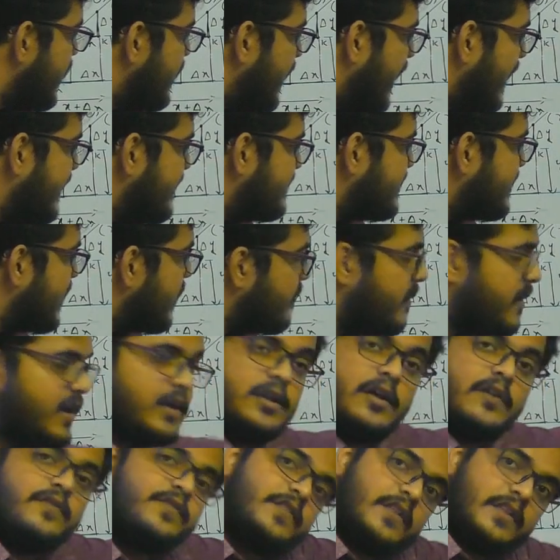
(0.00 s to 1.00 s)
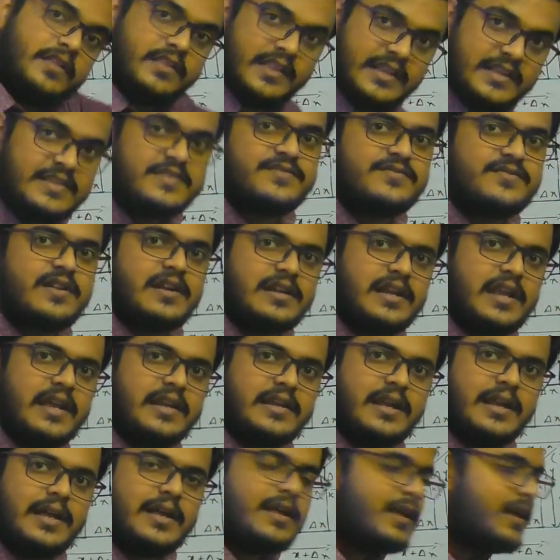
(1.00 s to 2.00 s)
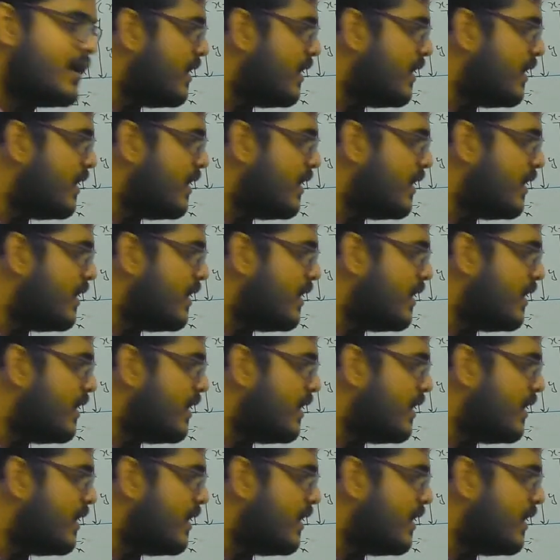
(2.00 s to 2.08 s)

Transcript: line segment of this straight line, na?